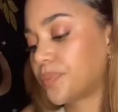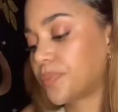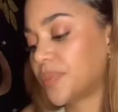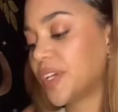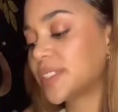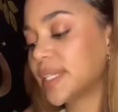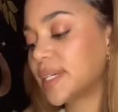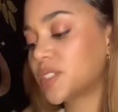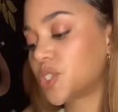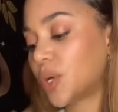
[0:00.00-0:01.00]
There's like
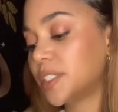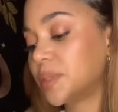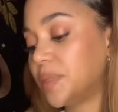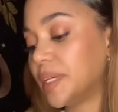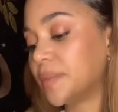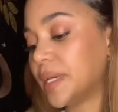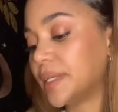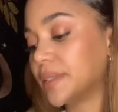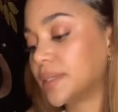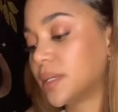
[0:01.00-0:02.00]
a choice being
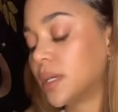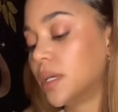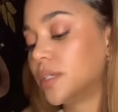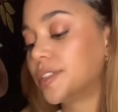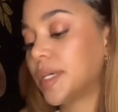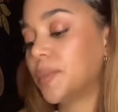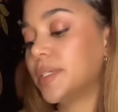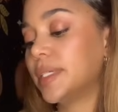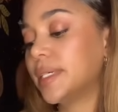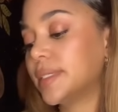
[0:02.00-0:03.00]
made. Someone
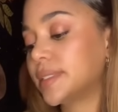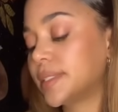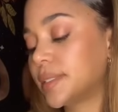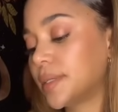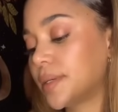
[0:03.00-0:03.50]
is...